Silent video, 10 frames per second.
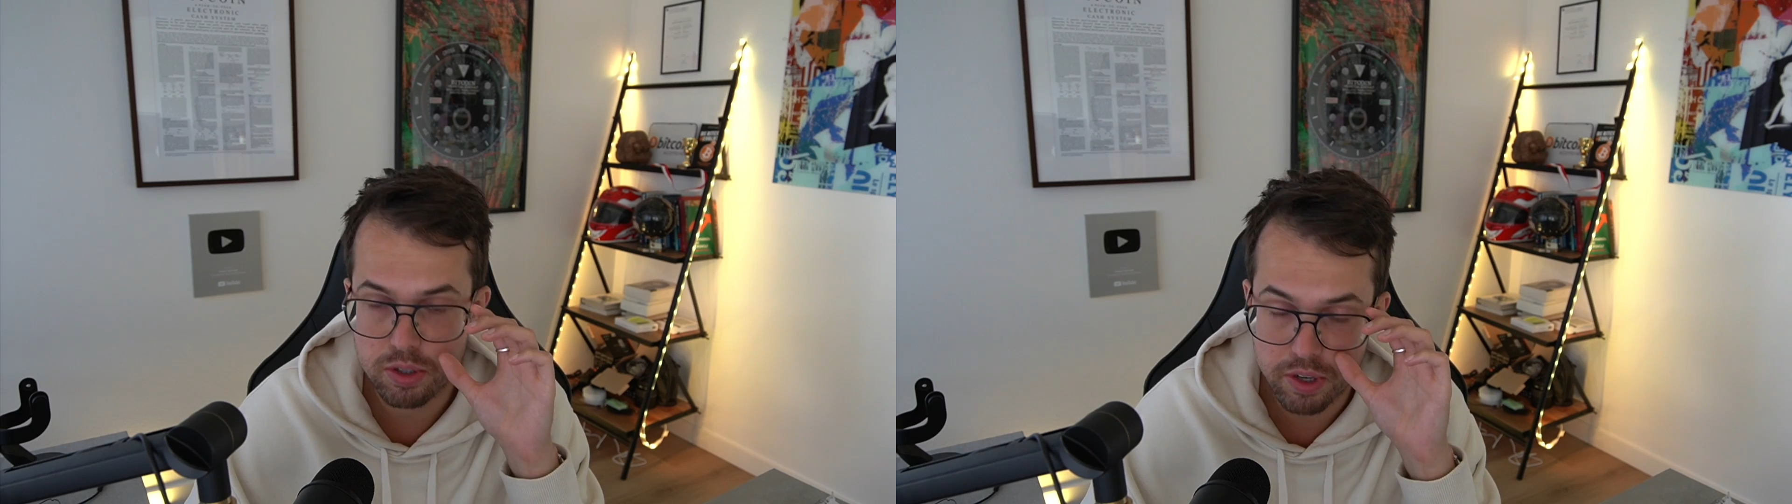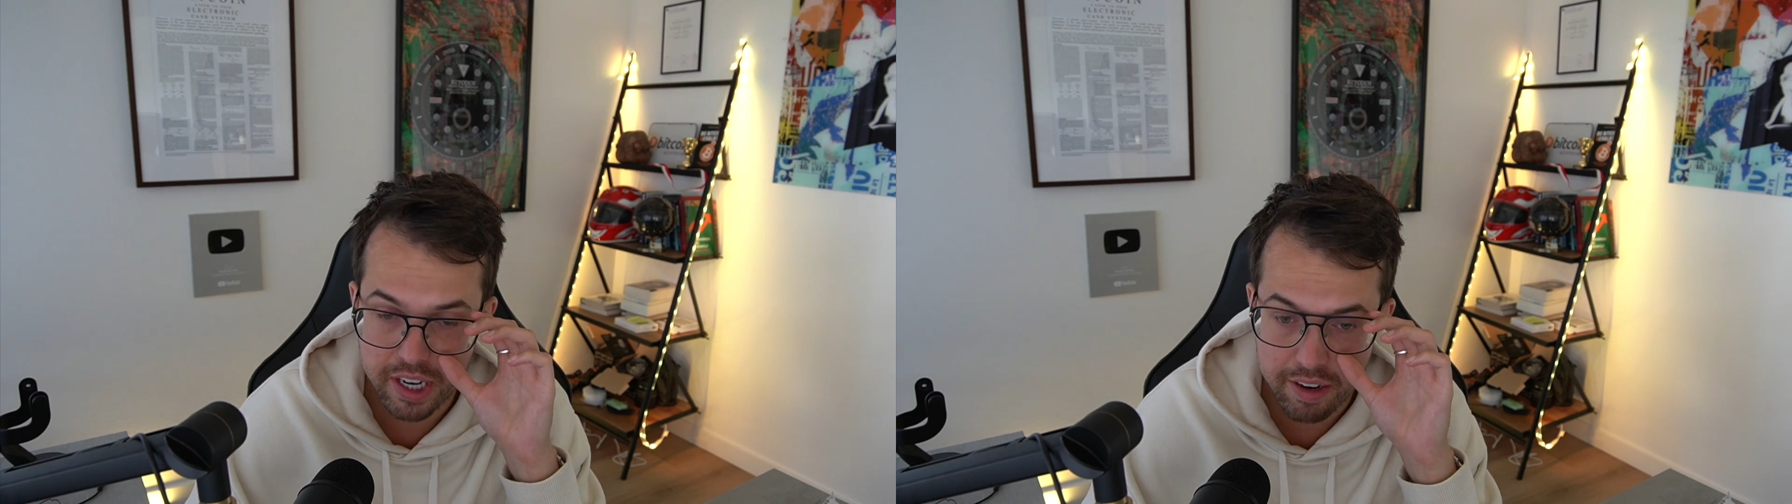
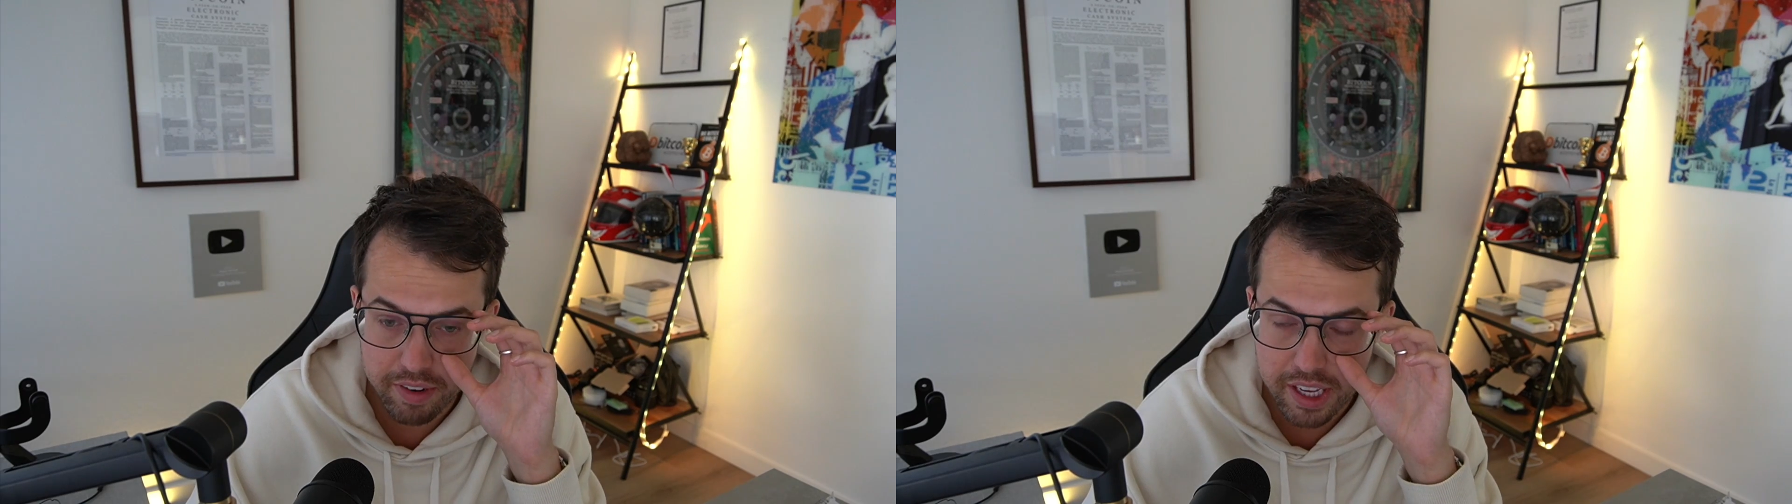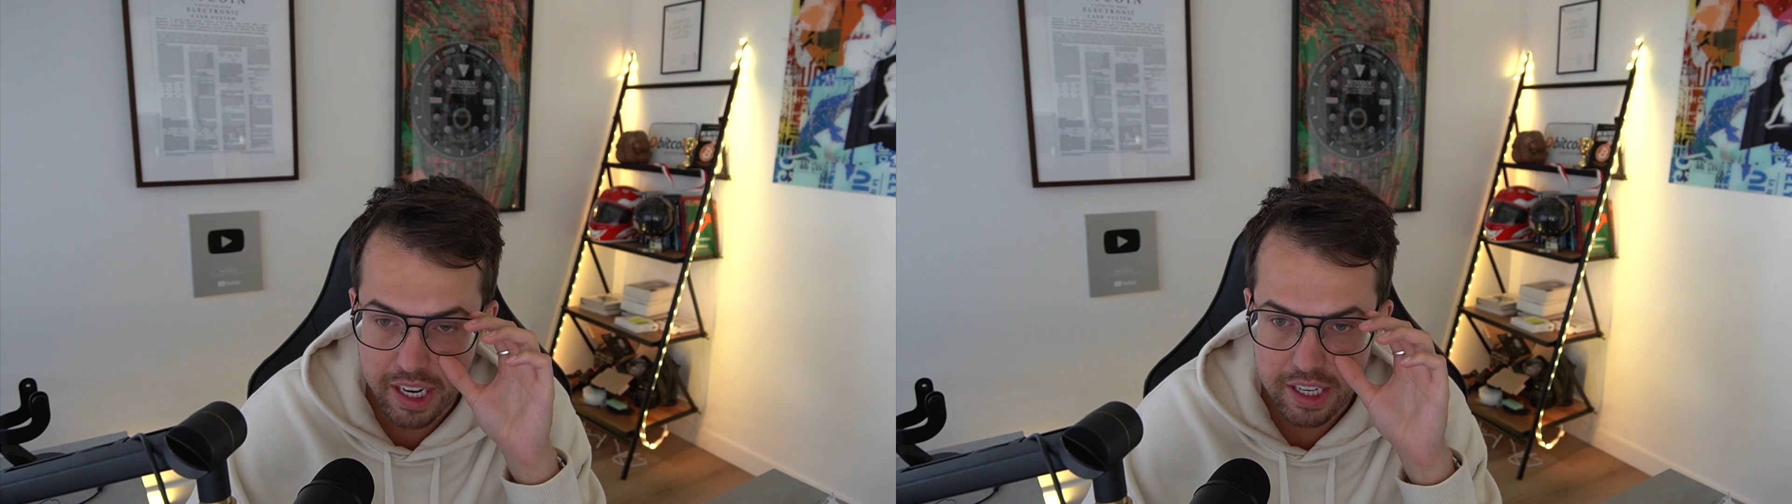to
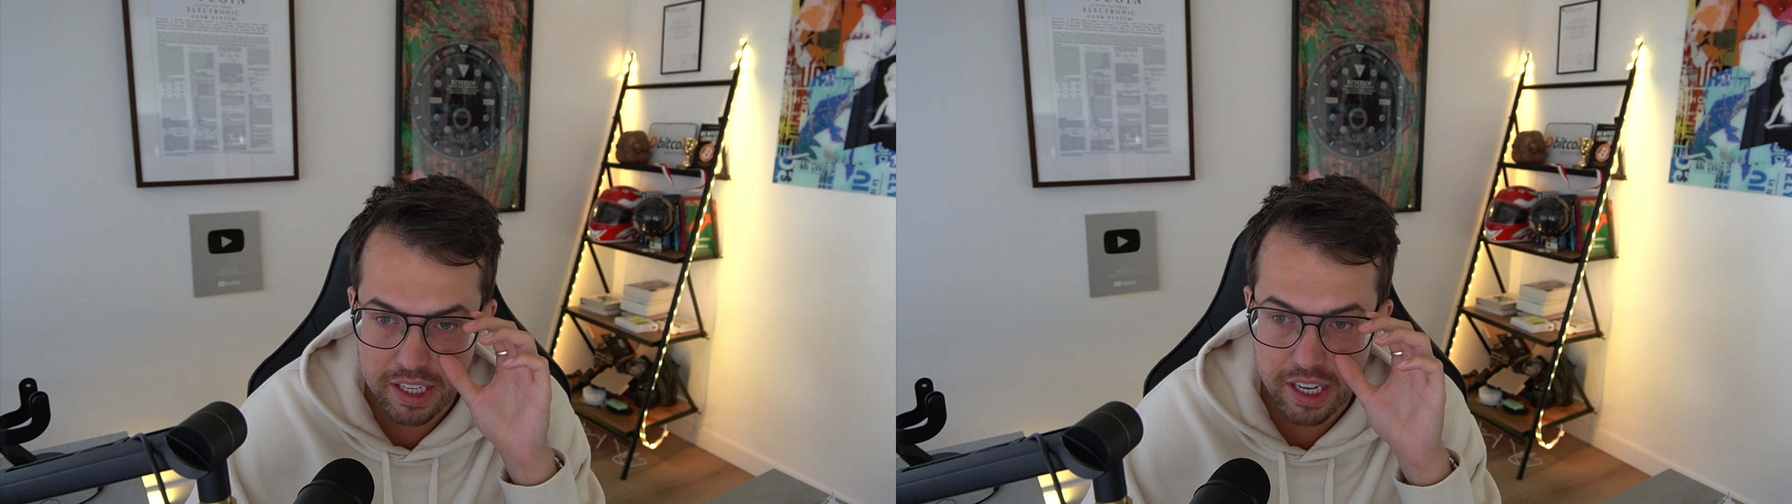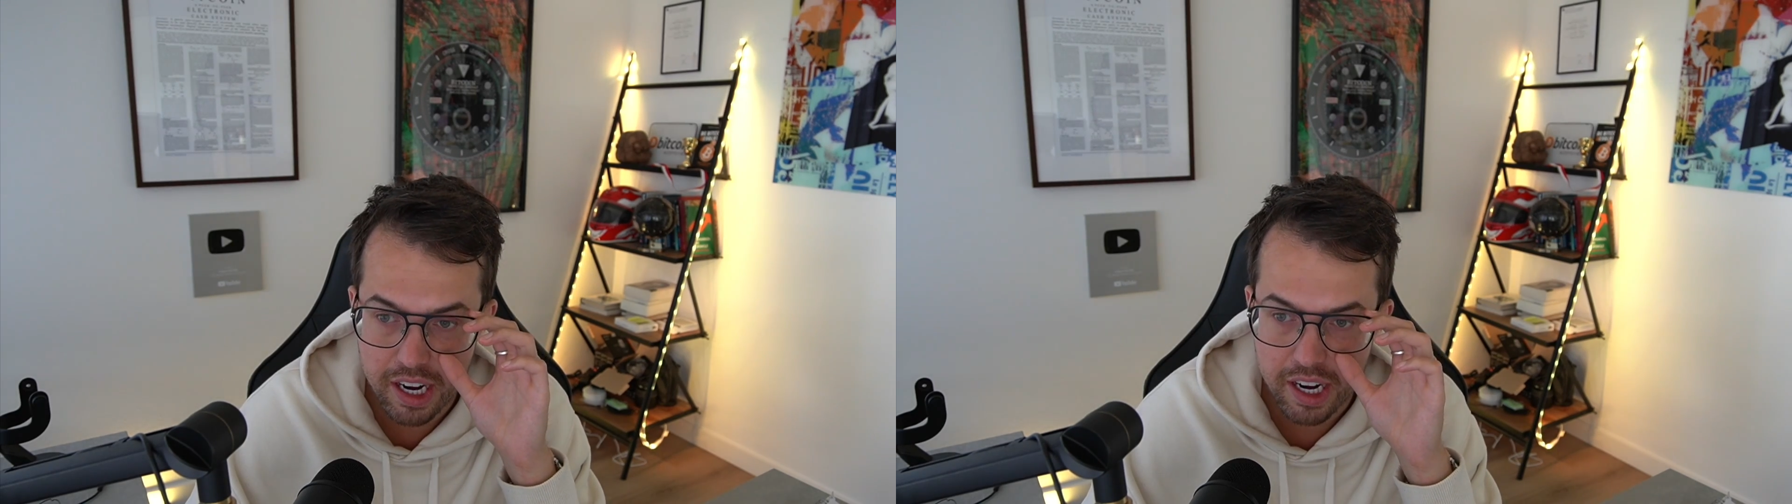
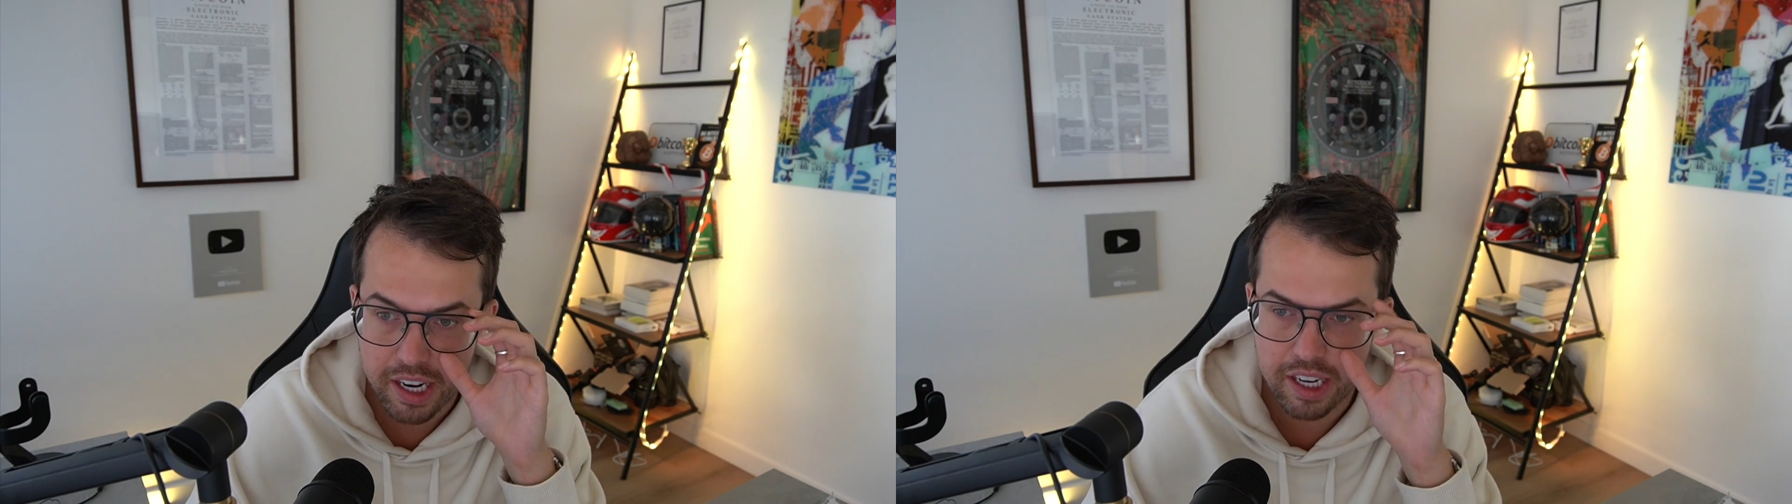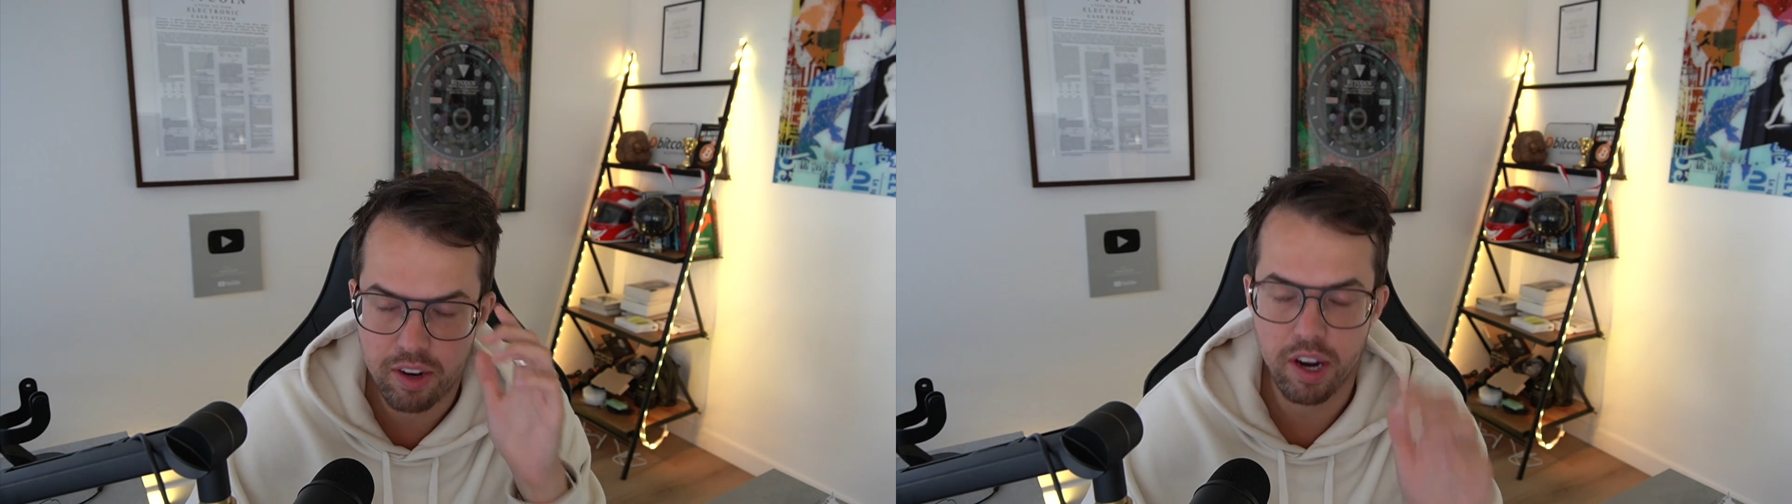navigate there
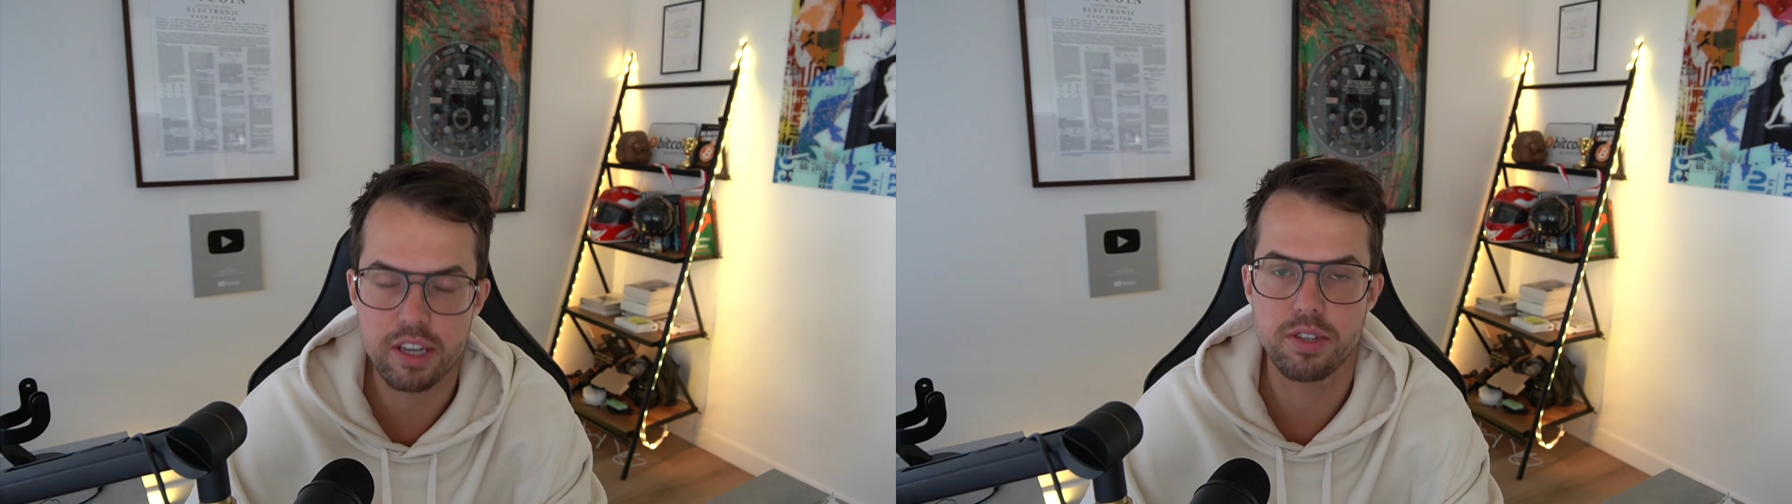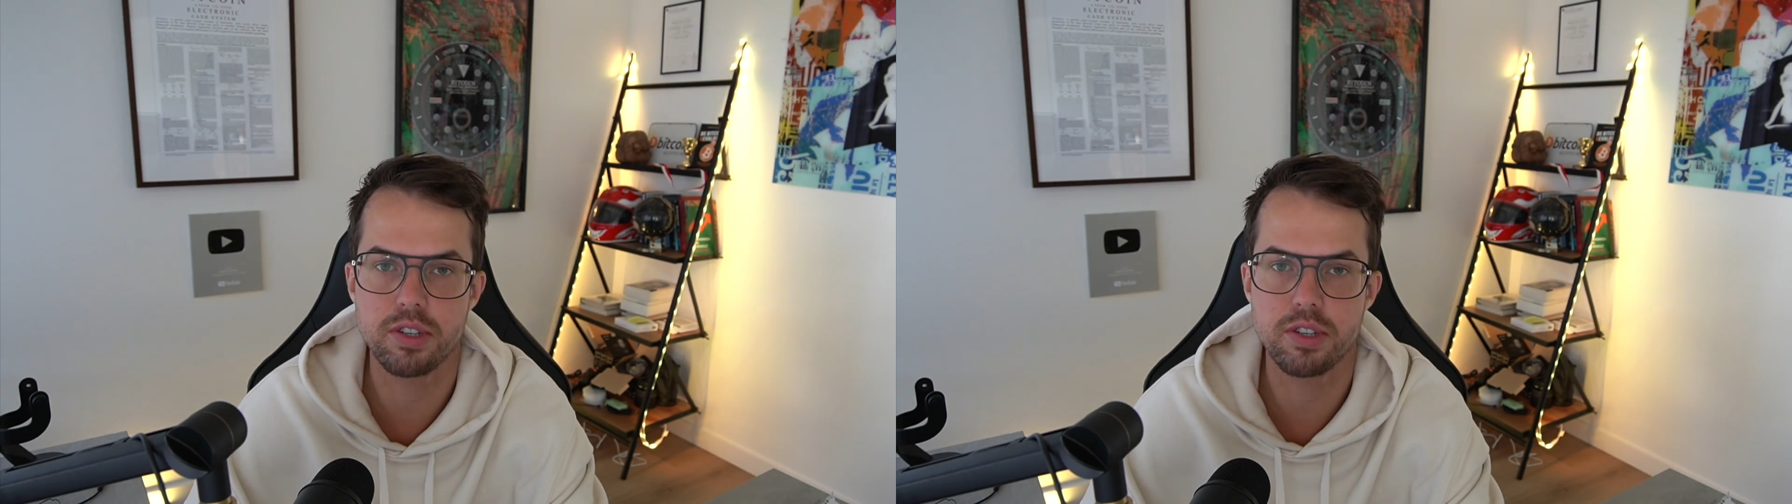and get